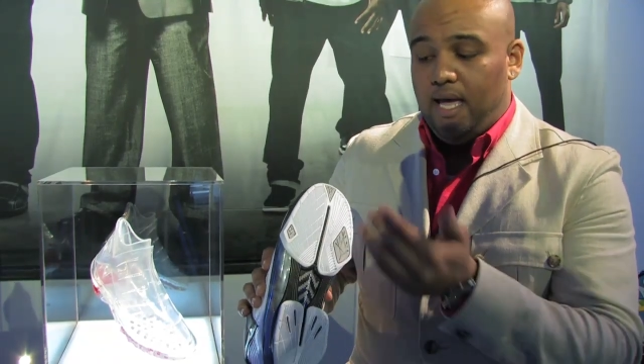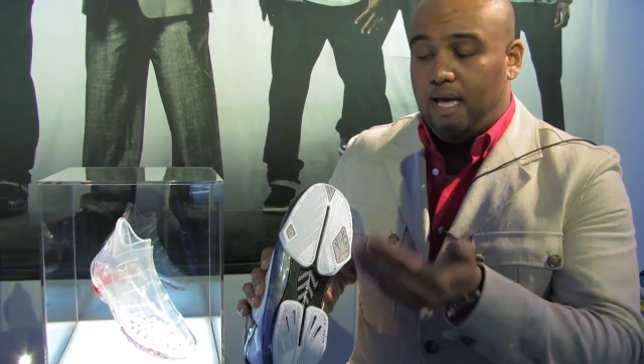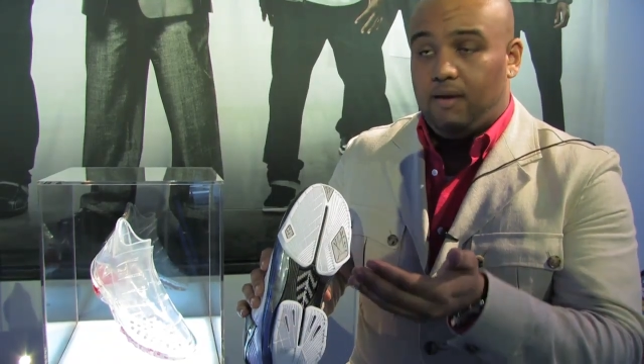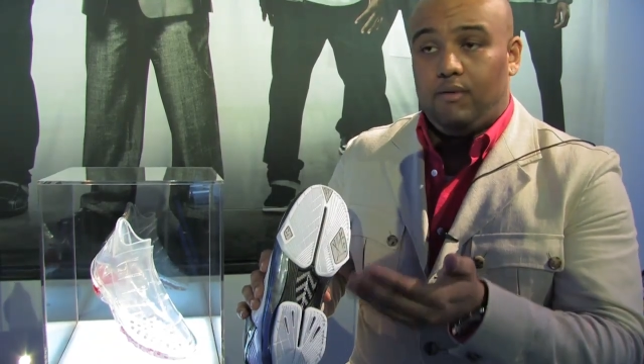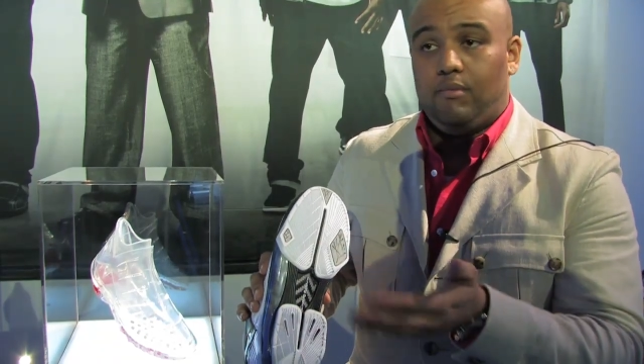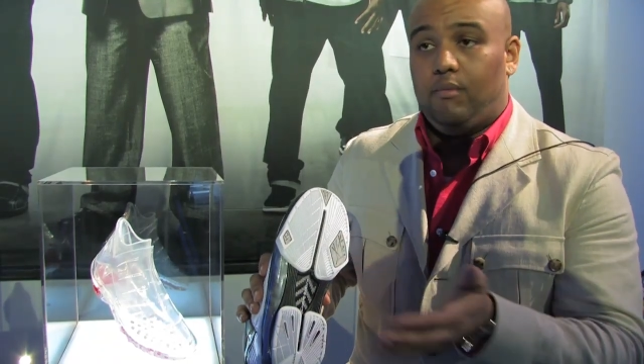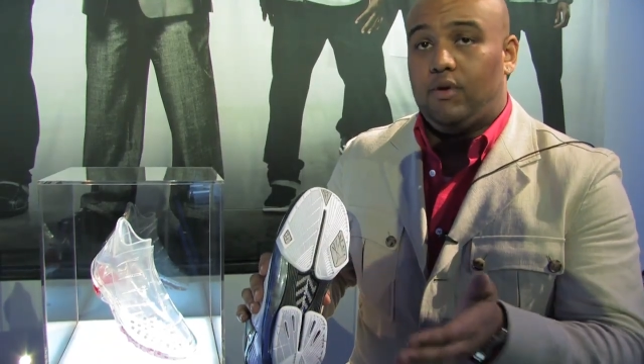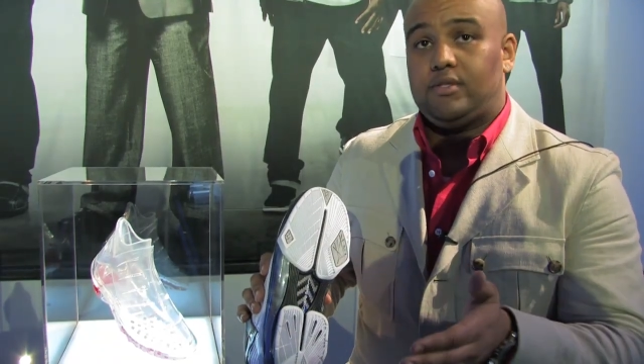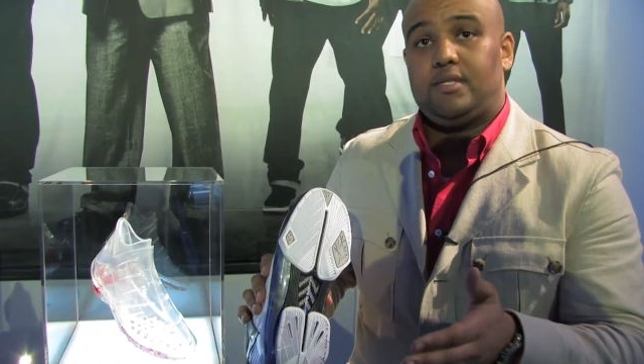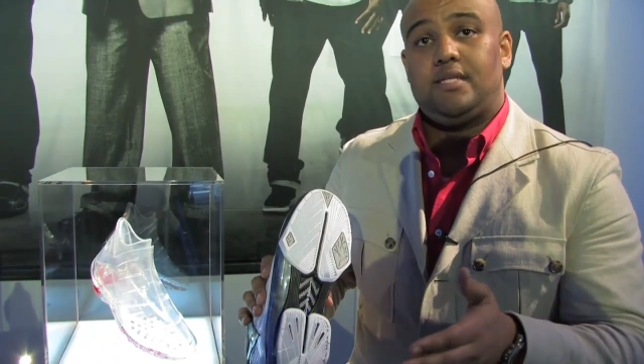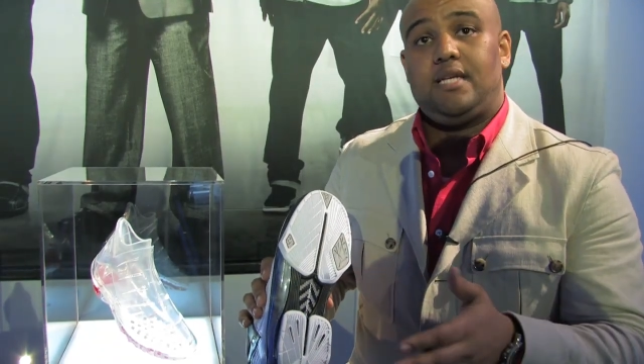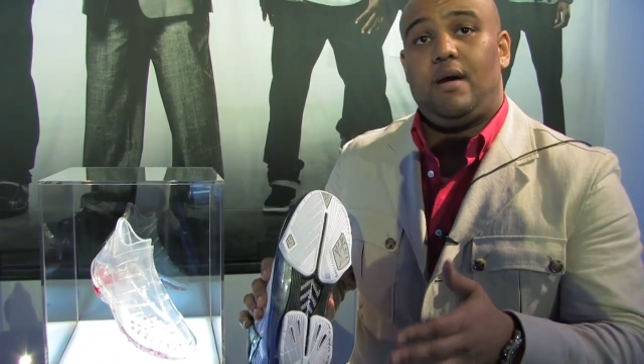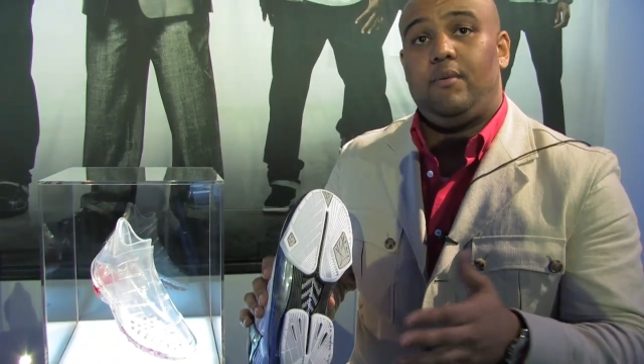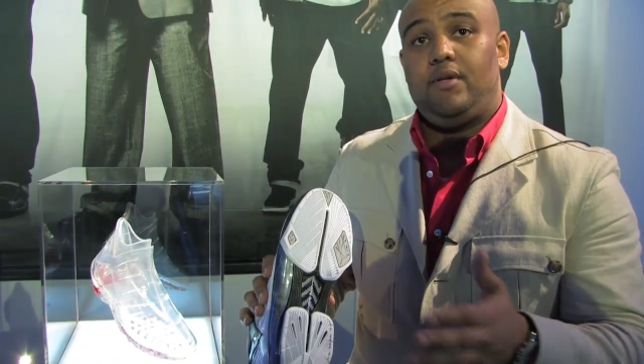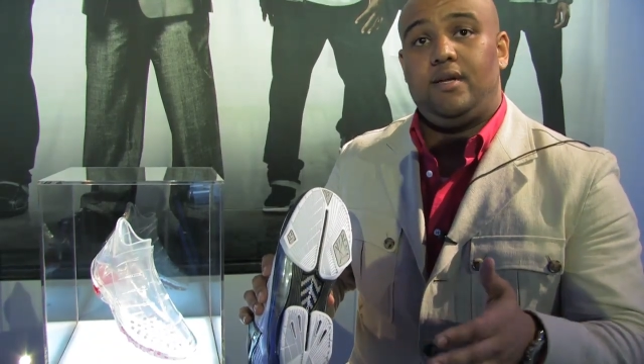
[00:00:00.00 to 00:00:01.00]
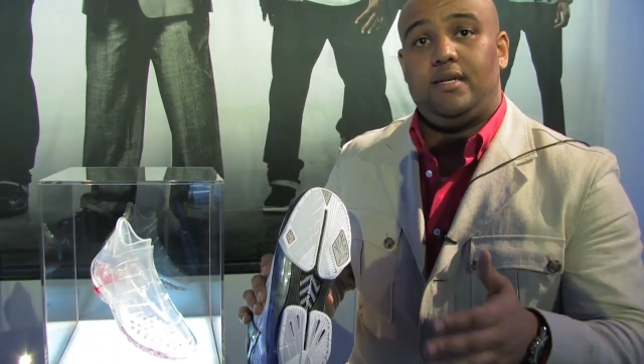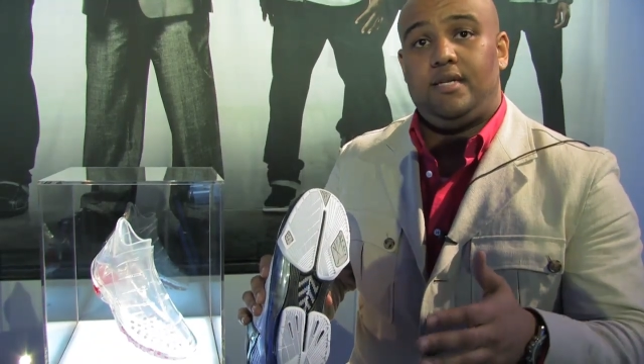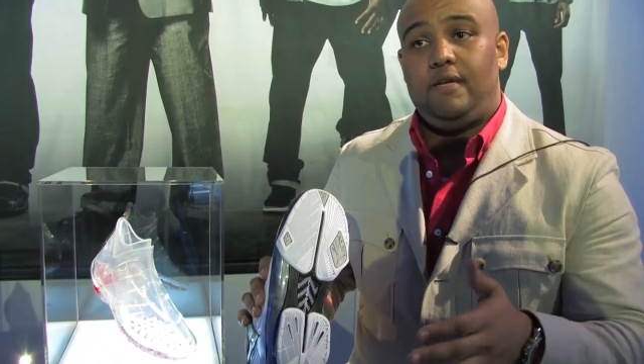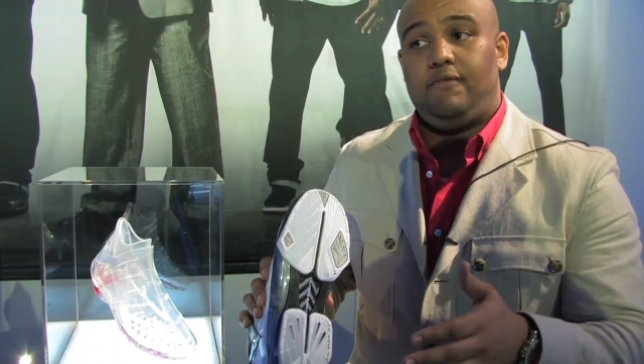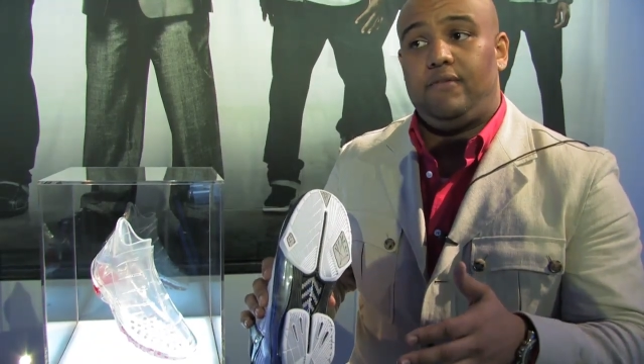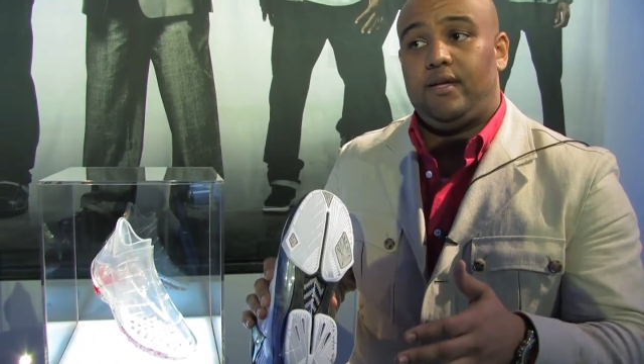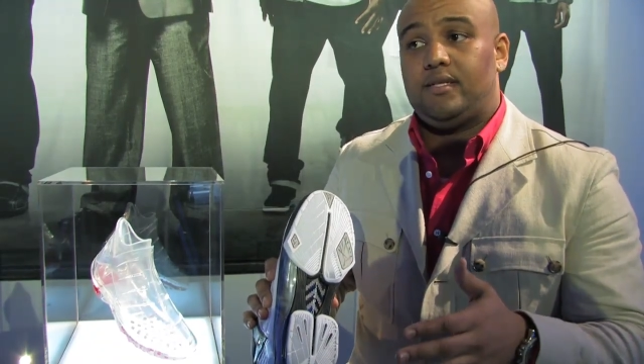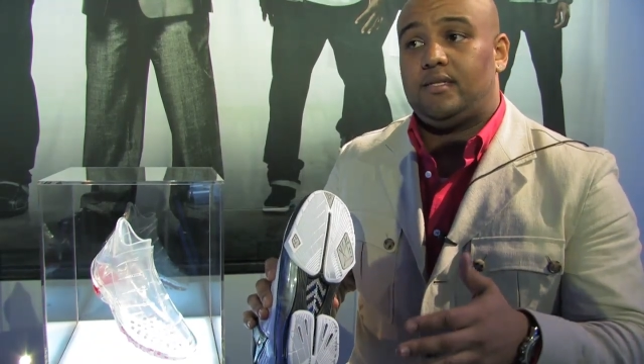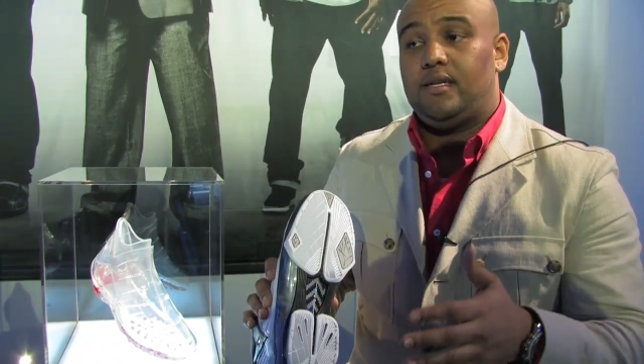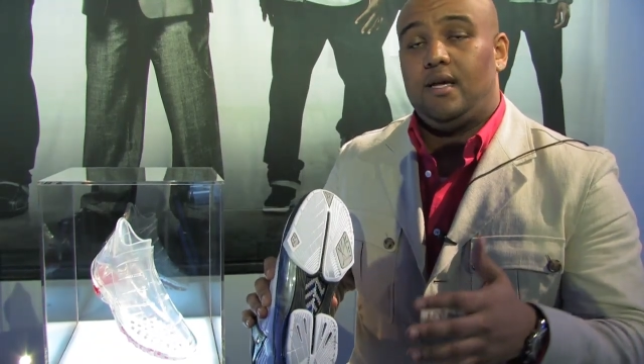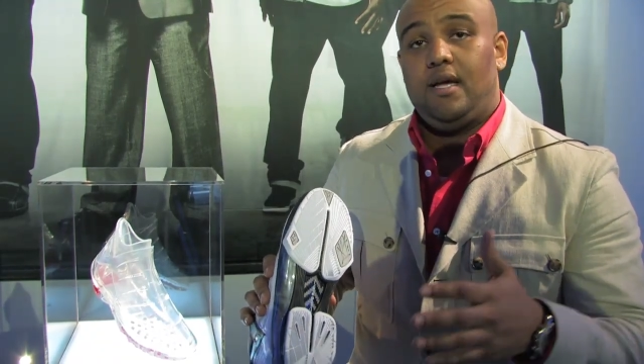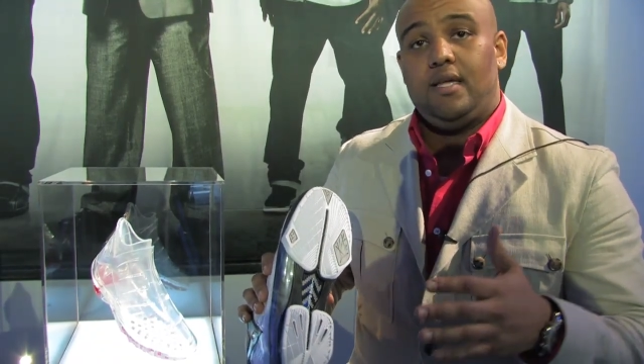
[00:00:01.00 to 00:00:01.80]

and most of the time when you're in defense,